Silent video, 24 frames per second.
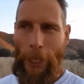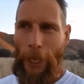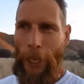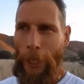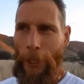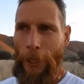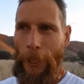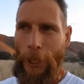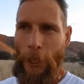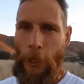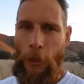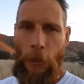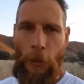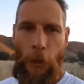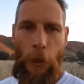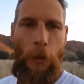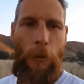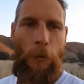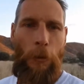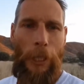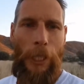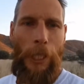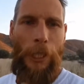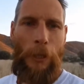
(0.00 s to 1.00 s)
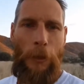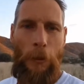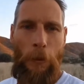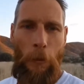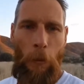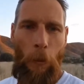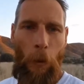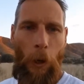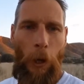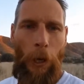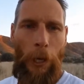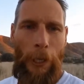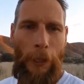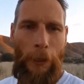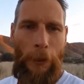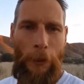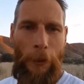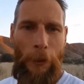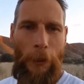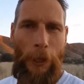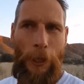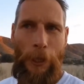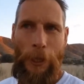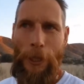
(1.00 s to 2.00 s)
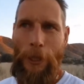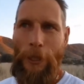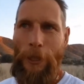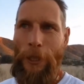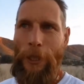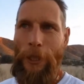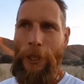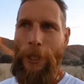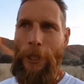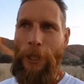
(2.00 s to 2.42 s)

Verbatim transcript: And I think there's two reasons why I do this,